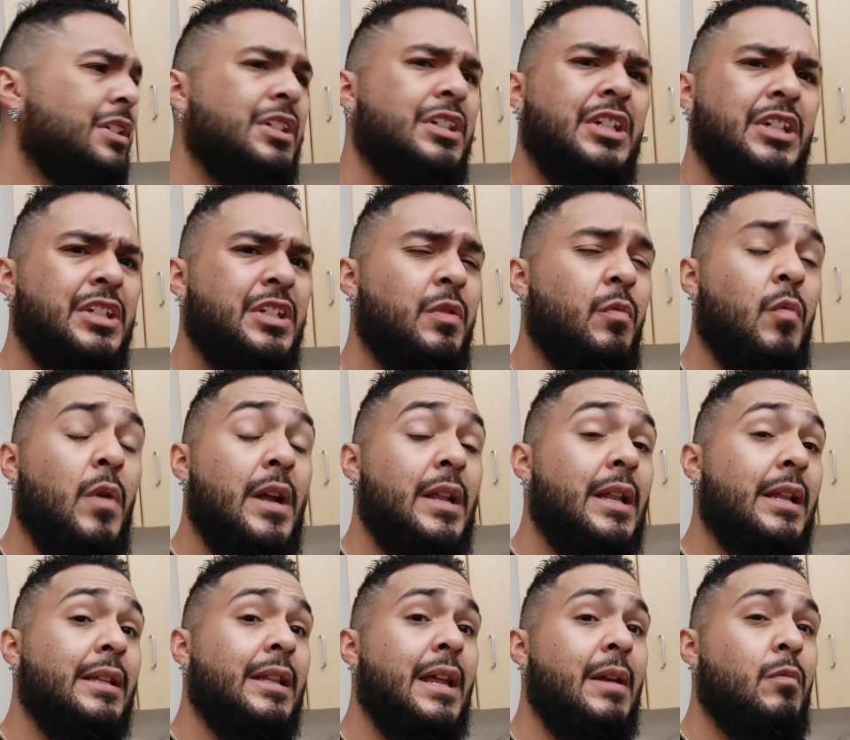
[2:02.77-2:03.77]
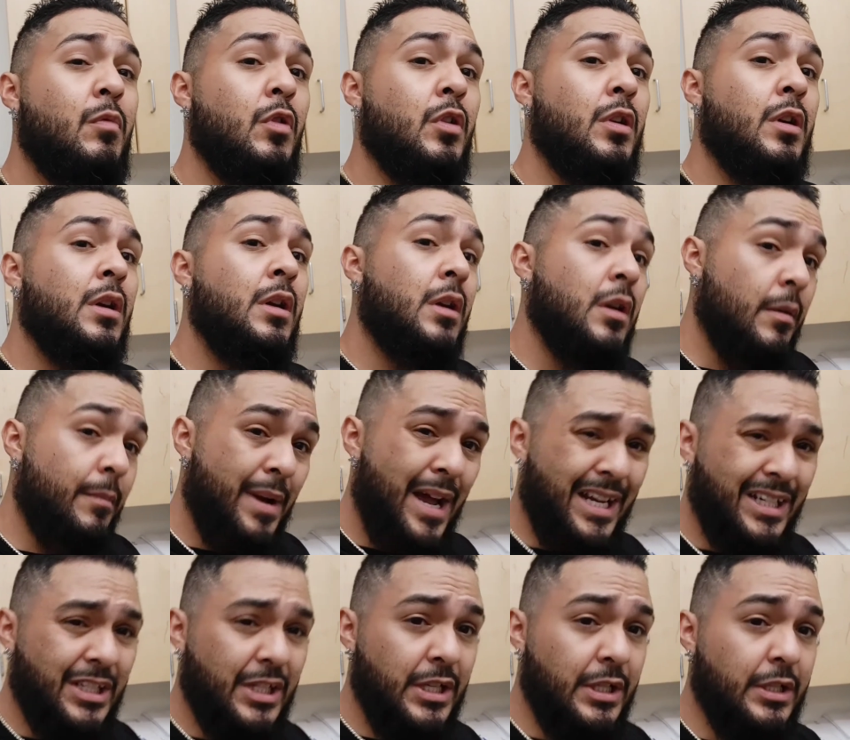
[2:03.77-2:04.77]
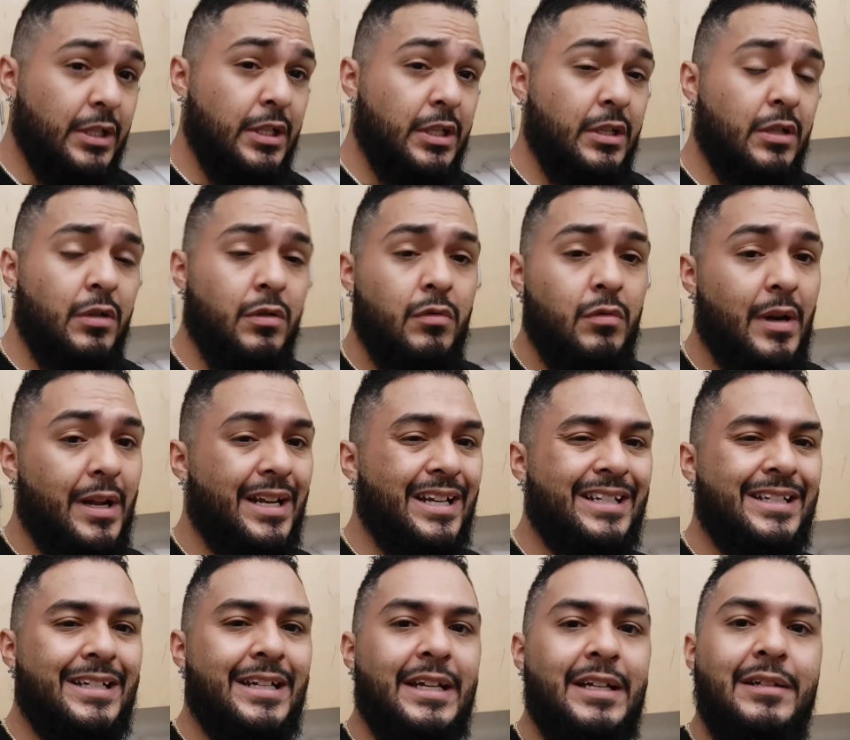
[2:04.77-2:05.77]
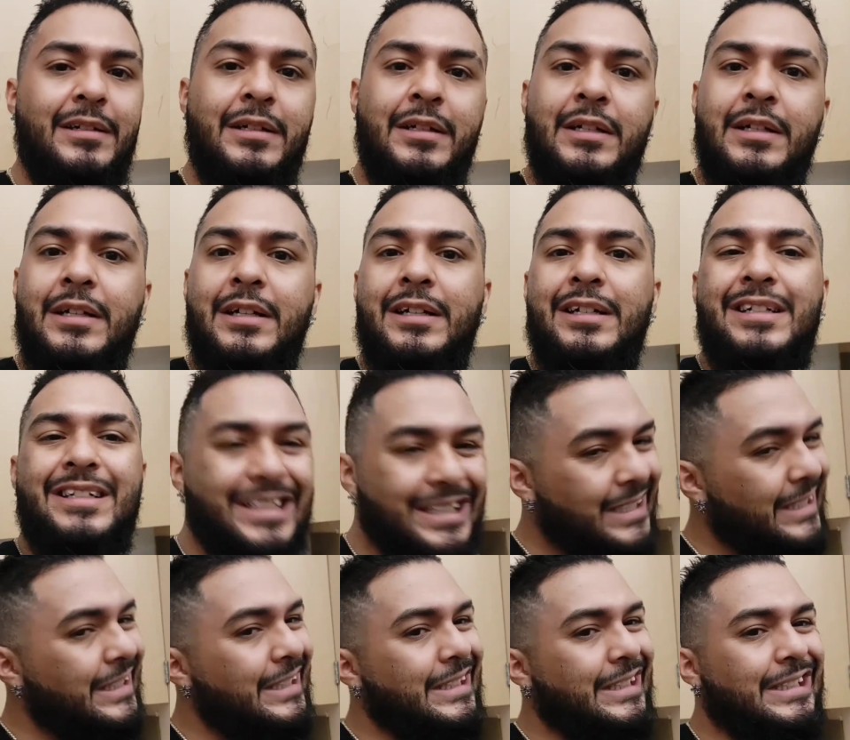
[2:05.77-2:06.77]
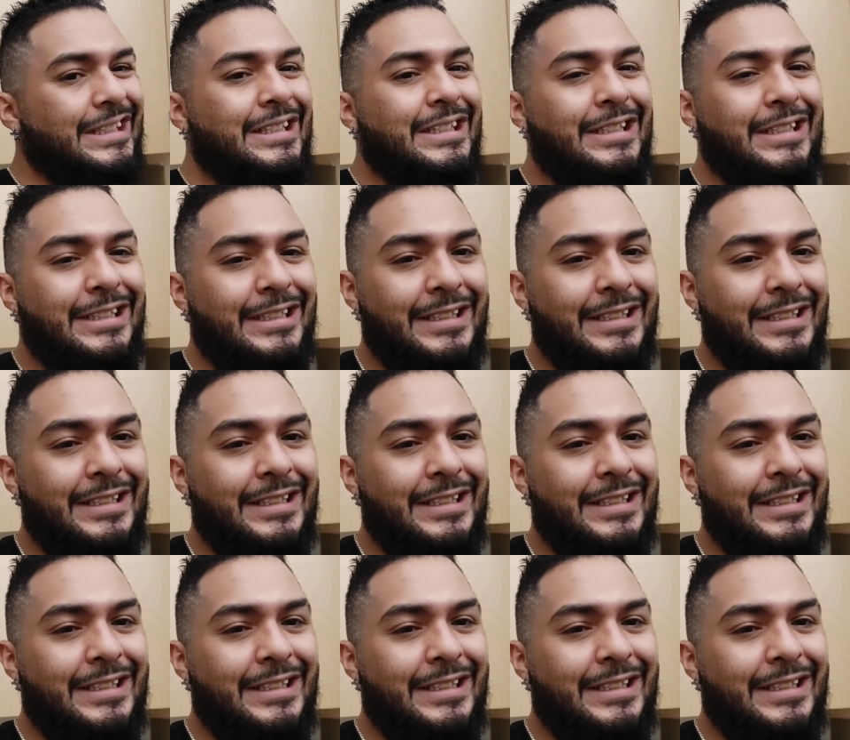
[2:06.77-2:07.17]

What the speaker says: others just the way that they were compassionate to you. And it's like, dang.